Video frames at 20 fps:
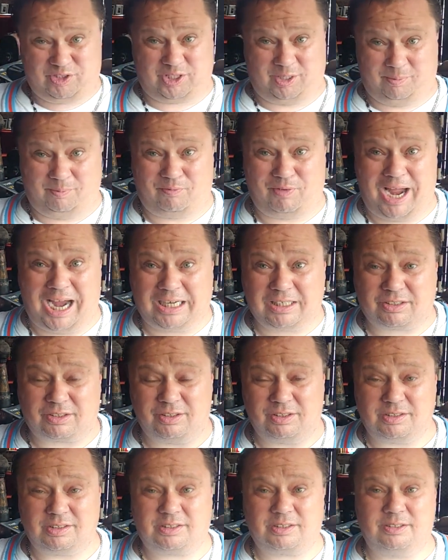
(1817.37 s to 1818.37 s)
some
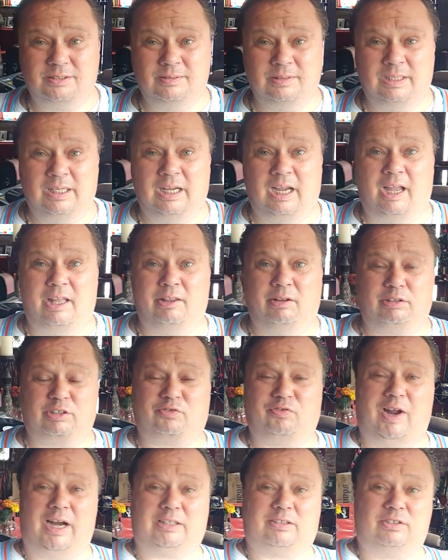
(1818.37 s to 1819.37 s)
factors. And
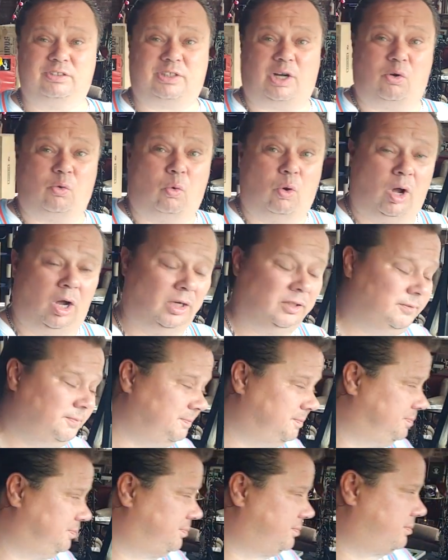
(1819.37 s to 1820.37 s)
those factors are,
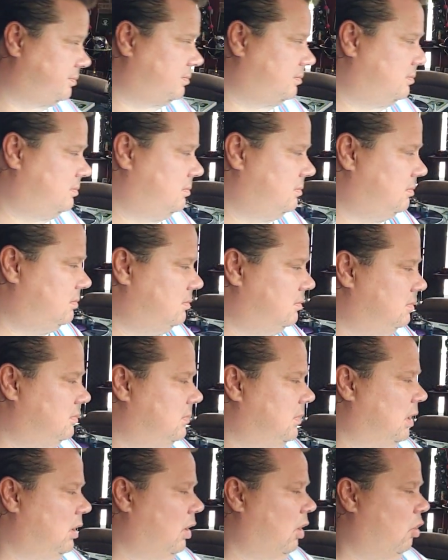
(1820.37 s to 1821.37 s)
one,
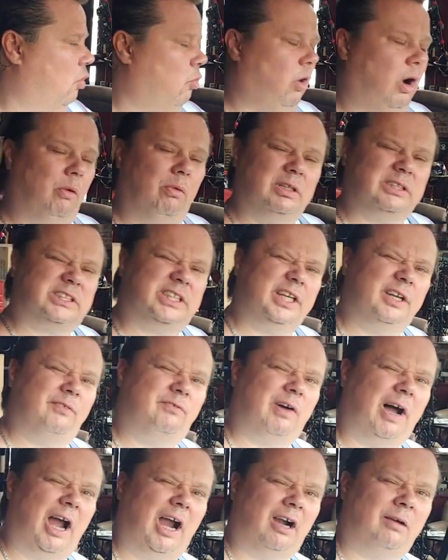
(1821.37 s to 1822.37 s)
what was
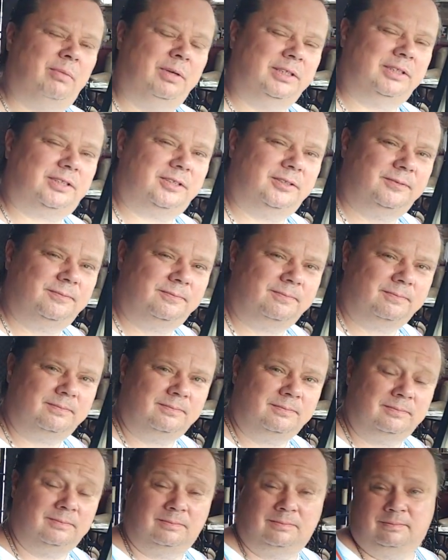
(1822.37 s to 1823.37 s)
the environment
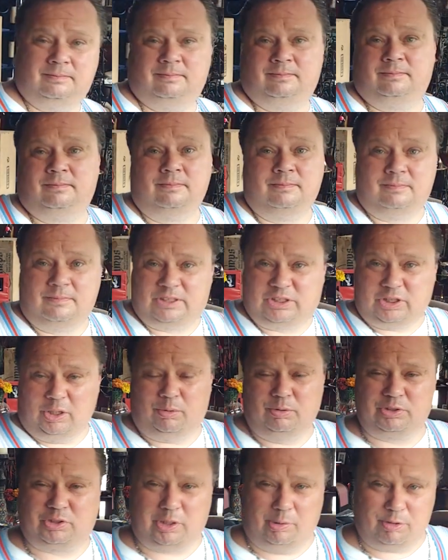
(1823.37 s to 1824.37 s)

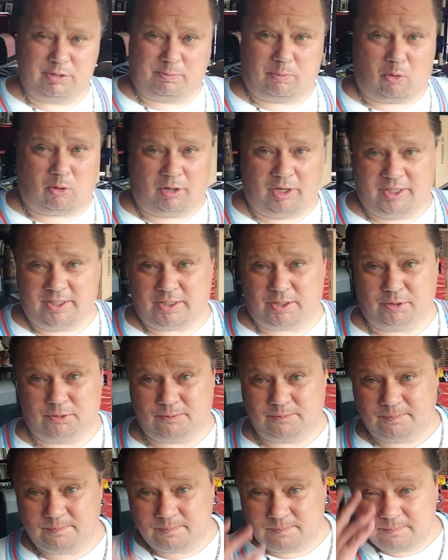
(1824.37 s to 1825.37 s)
so-and-so was born
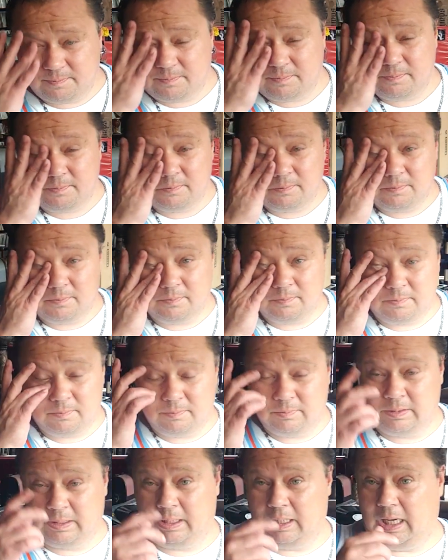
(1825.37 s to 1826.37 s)
into?
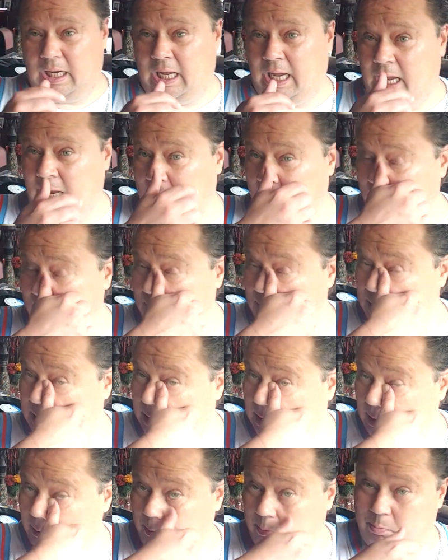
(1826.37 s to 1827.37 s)
And